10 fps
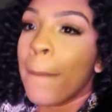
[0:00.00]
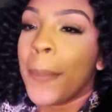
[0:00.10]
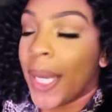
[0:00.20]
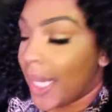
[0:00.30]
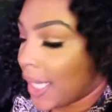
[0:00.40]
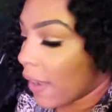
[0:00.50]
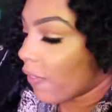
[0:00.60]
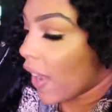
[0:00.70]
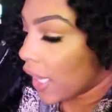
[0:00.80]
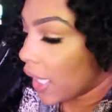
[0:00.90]
But they
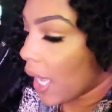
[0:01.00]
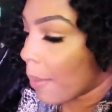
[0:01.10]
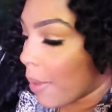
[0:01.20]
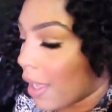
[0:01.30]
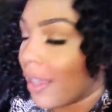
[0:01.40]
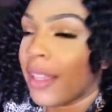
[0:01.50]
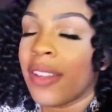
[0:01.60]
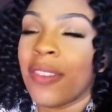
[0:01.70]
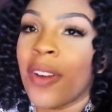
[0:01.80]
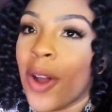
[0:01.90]
finally got my
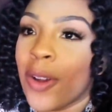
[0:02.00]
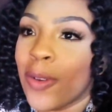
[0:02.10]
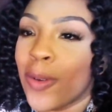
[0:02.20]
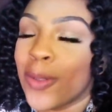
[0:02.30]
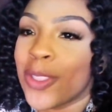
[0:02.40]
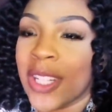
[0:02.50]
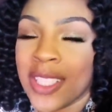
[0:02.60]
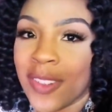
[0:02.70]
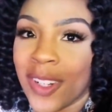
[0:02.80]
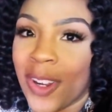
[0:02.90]
phone
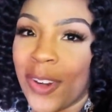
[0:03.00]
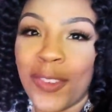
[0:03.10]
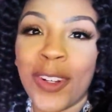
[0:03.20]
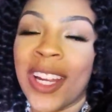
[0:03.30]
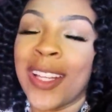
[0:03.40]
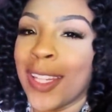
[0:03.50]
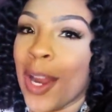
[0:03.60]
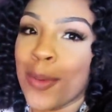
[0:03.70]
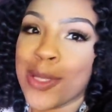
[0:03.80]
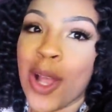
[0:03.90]
transferred over, and then
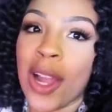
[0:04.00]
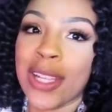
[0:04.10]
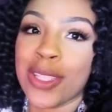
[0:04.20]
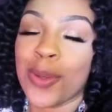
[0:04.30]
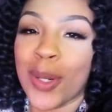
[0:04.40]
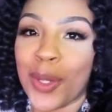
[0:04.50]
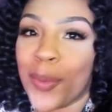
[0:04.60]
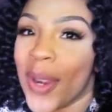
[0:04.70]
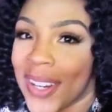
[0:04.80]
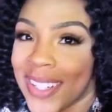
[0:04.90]
I was talking to one of the
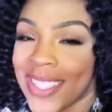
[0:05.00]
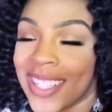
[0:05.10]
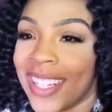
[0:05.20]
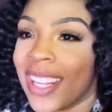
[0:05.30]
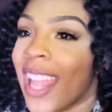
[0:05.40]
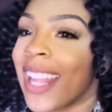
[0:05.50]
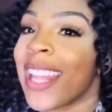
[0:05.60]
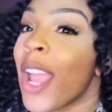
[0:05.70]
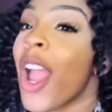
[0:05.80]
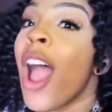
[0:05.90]
workers in there. Like
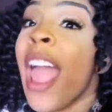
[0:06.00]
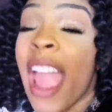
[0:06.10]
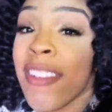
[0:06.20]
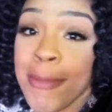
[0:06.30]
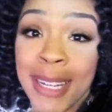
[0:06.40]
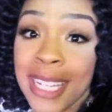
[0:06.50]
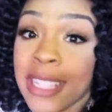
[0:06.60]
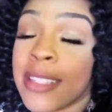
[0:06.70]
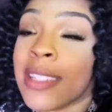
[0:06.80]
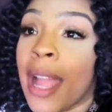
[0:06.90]
they, everybody in
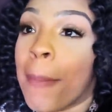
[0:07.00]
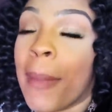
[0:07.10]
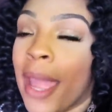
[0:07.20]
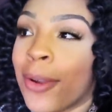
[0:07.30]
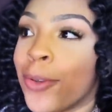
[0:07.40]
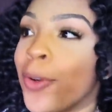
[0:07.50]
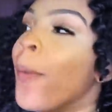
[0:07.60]
here is like mad cool.